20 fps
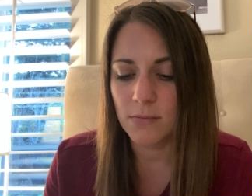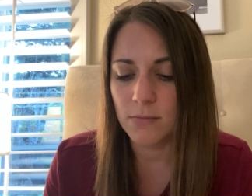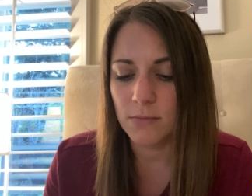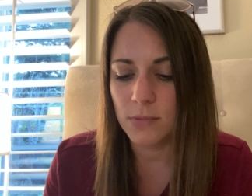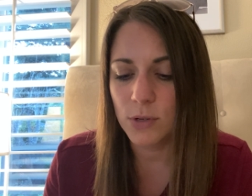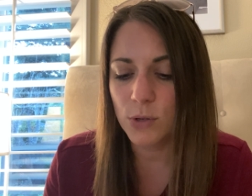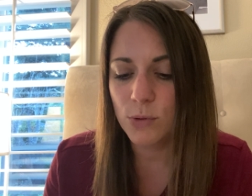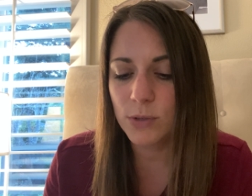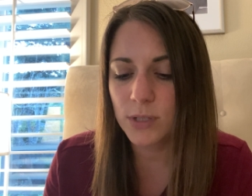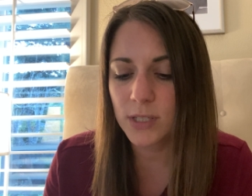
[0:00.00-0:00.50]

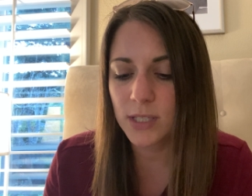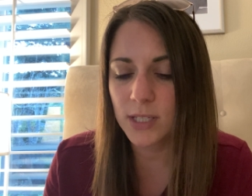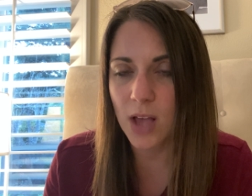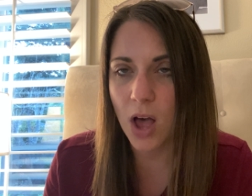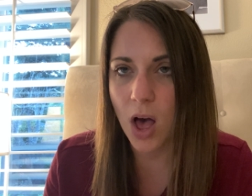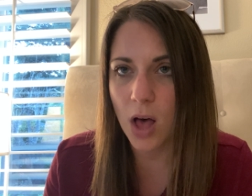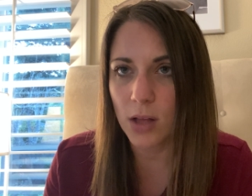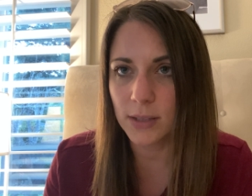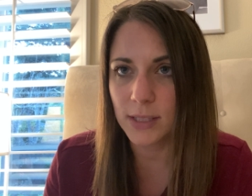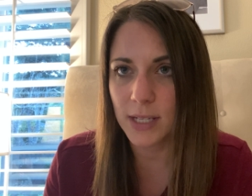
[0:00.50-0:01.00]
Moon
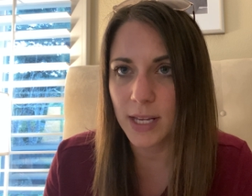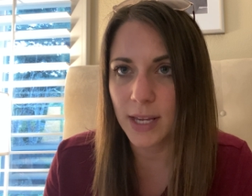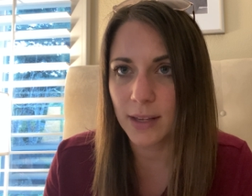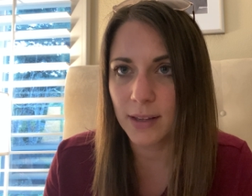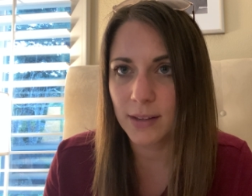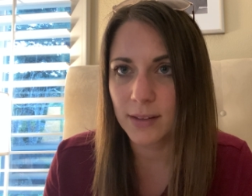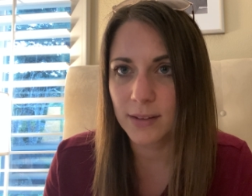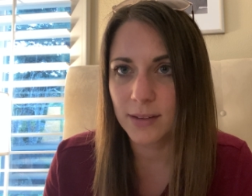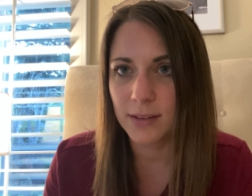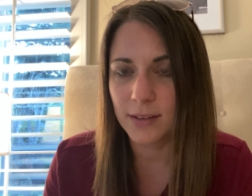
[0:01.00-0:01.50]
scalding,
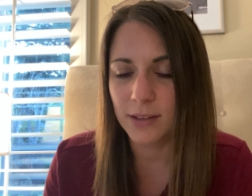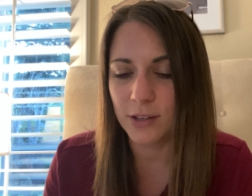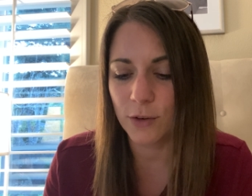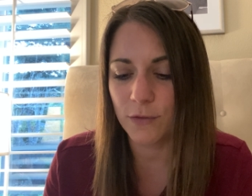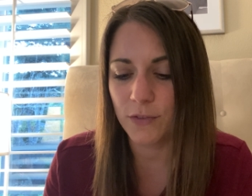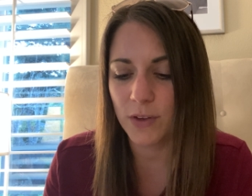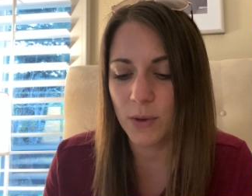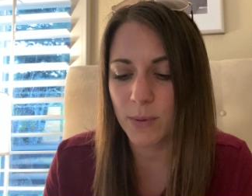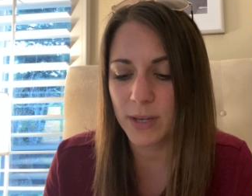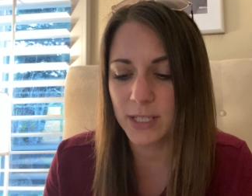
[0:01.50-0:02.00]

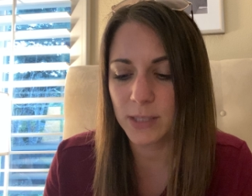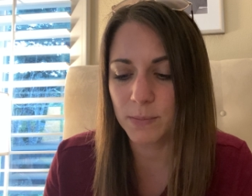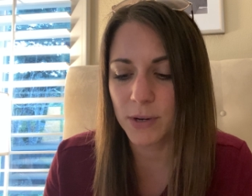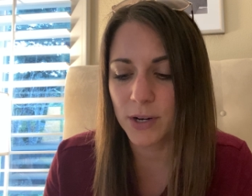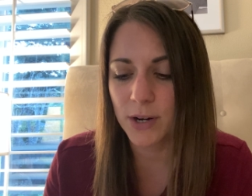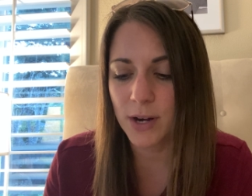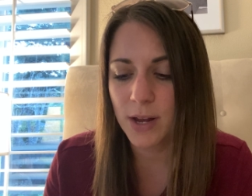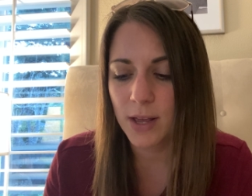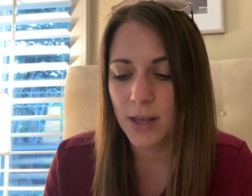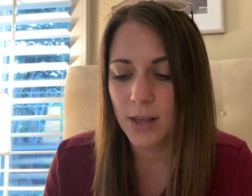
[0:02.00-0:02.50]
Gylfi
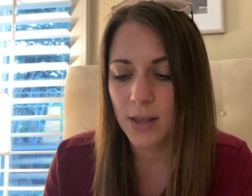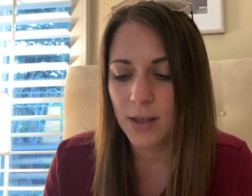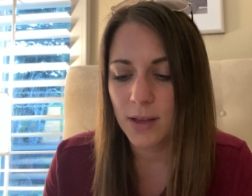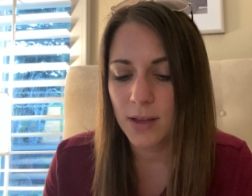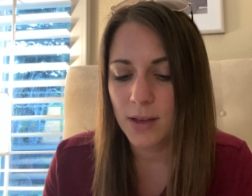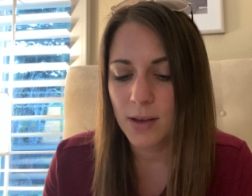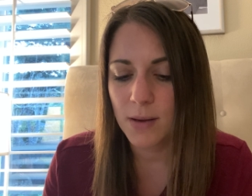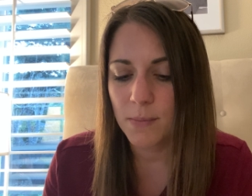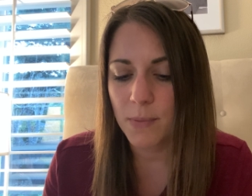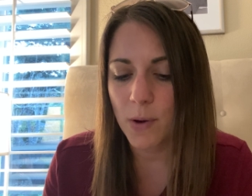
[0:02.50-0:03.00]
whispered,
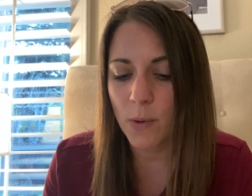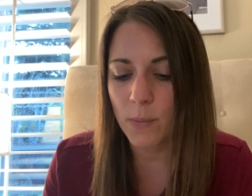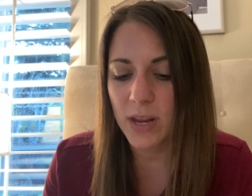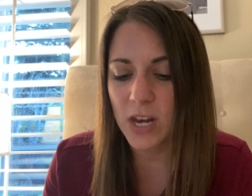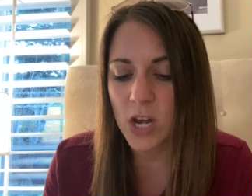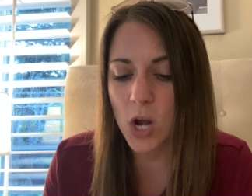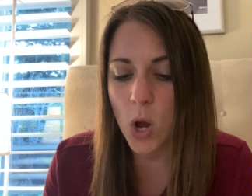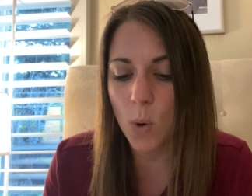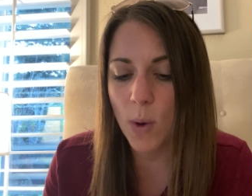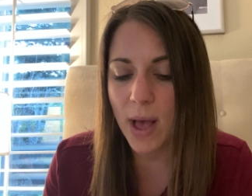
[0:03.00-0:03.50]
but we
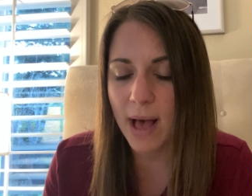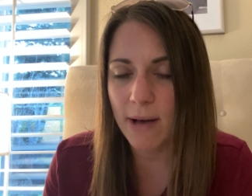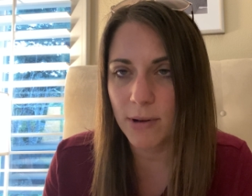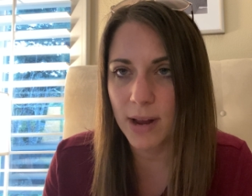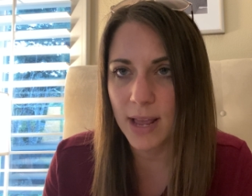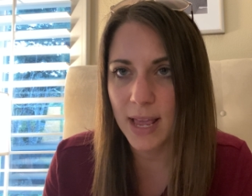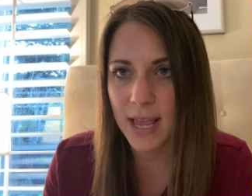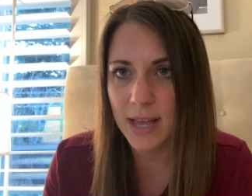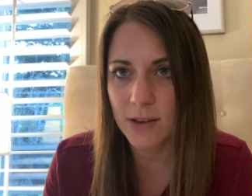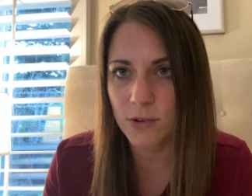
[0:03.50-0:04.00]
know how
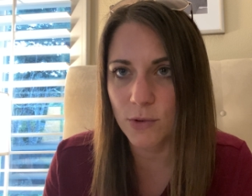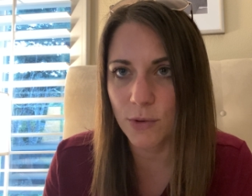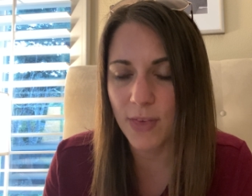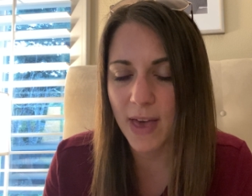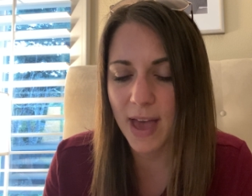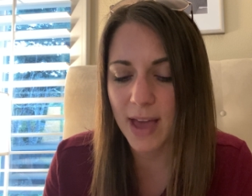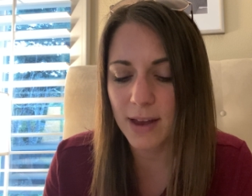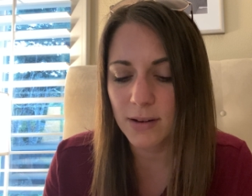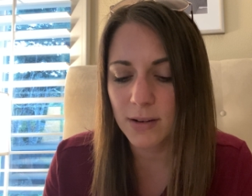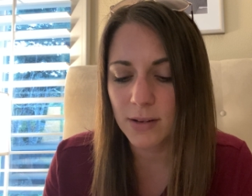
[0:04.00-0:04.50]
to handle
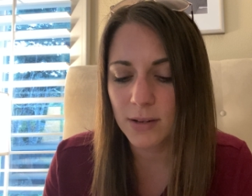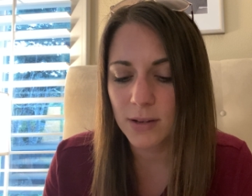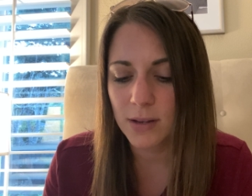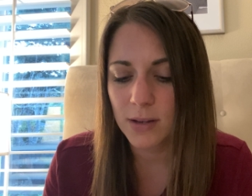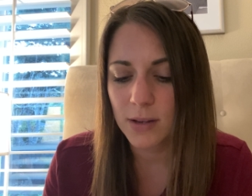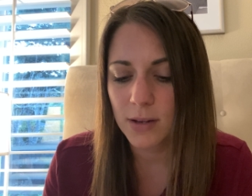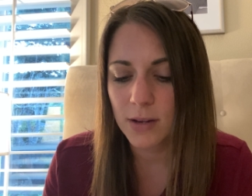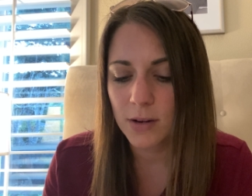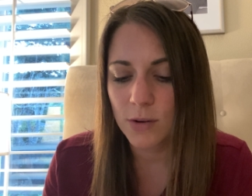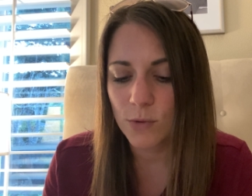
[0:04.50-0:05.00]
that.
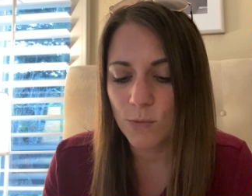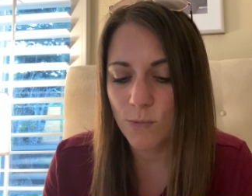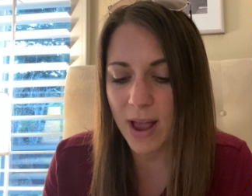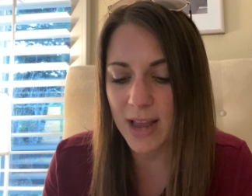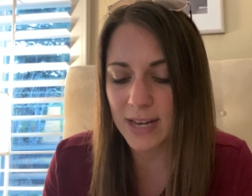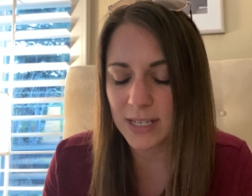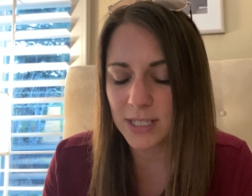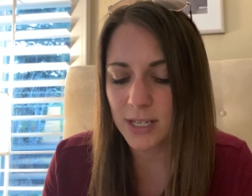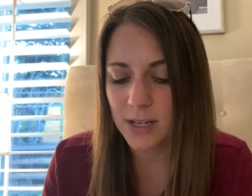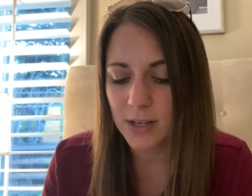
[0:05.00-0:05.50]

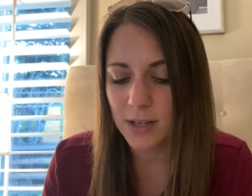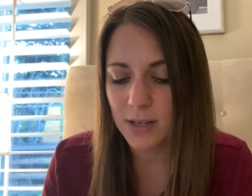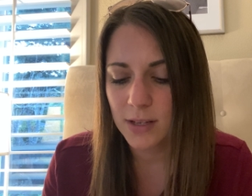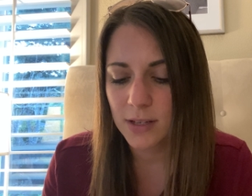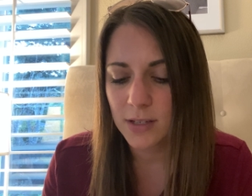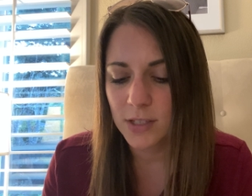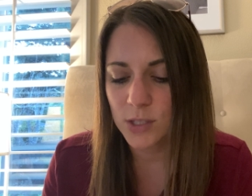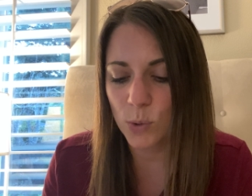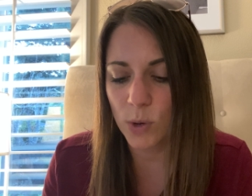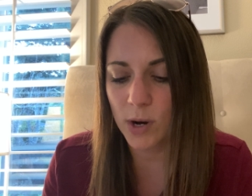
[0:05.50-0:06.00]
Right.
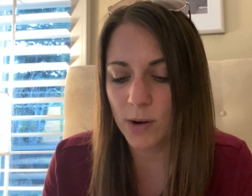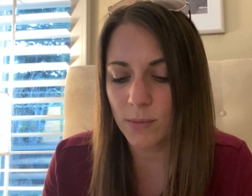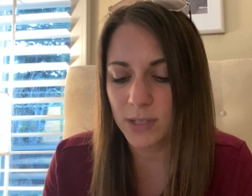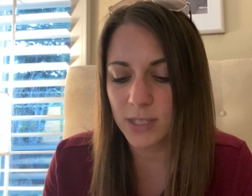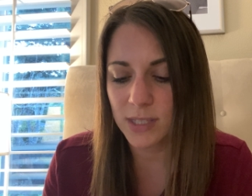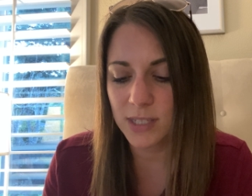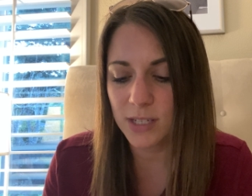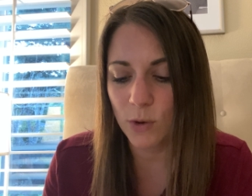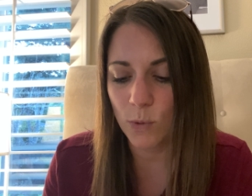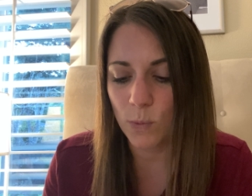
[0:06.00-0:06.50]
Soren
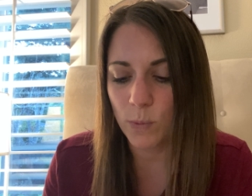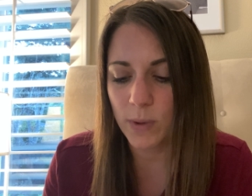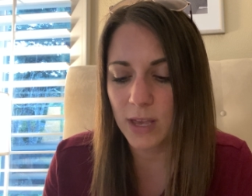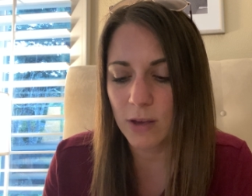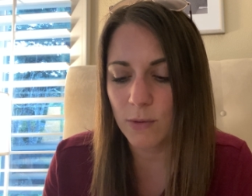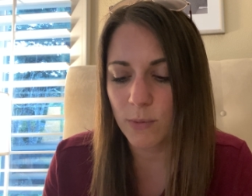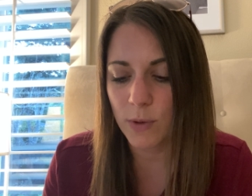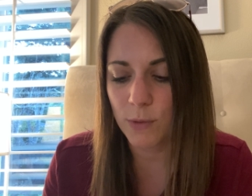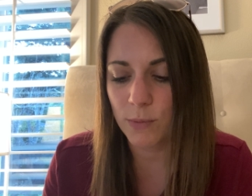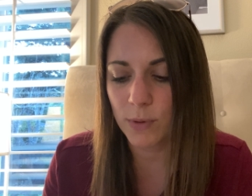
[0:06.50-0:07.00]
was still
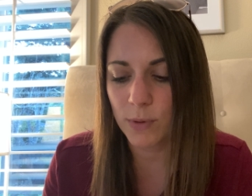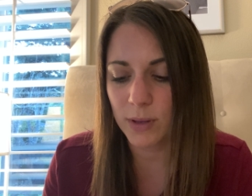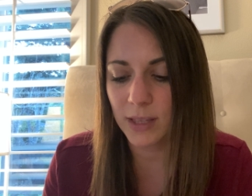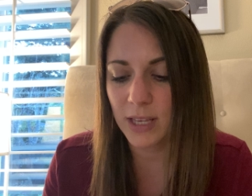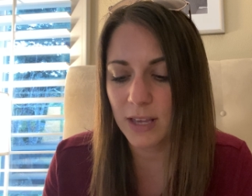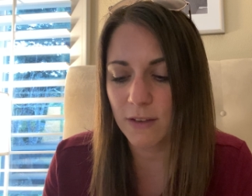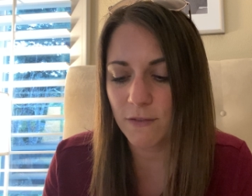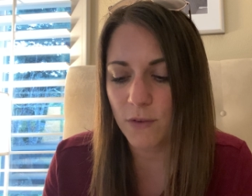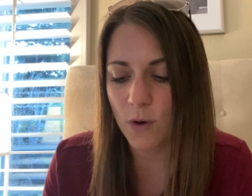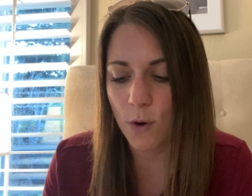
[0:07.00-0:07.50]
weak with
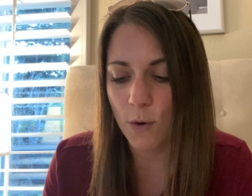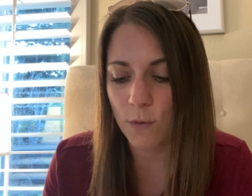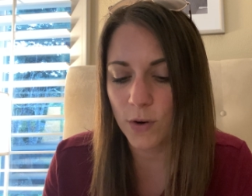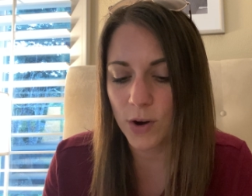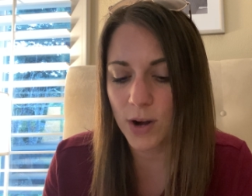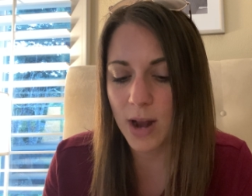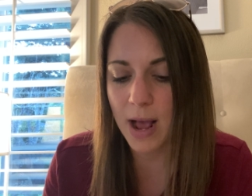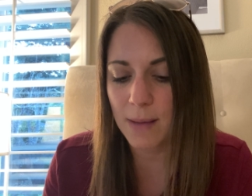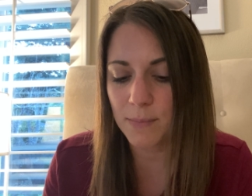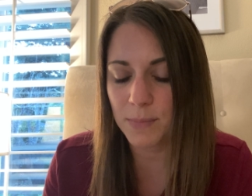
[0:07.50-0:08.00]
relief over
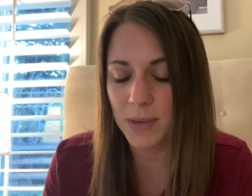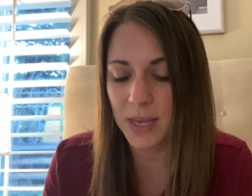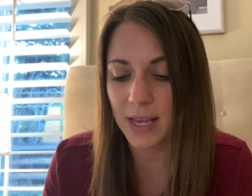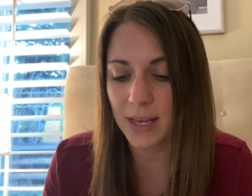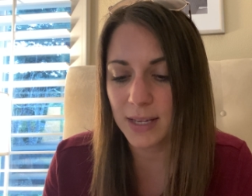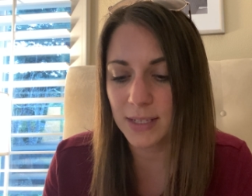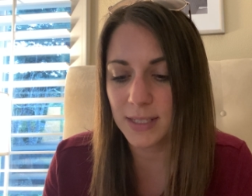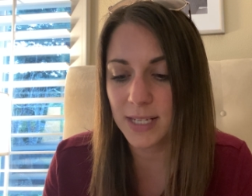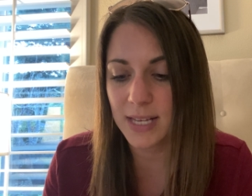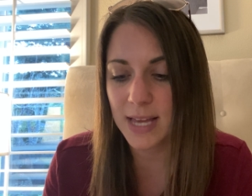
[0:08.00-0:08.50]
not being
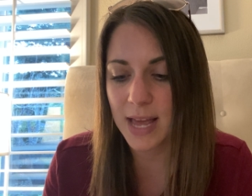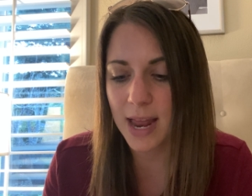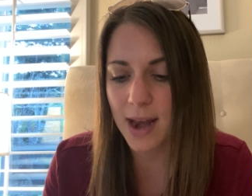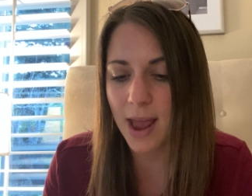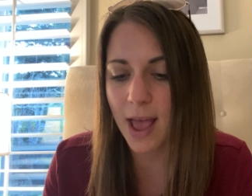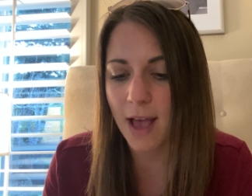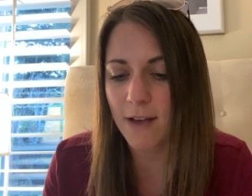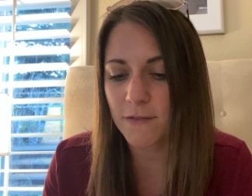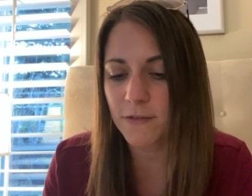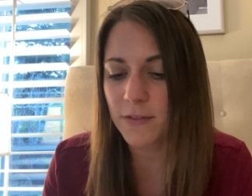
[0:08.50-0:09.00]
a
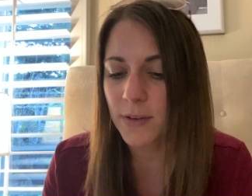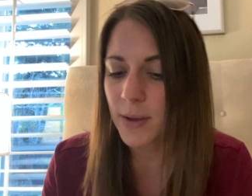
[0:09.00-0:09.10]
DNF.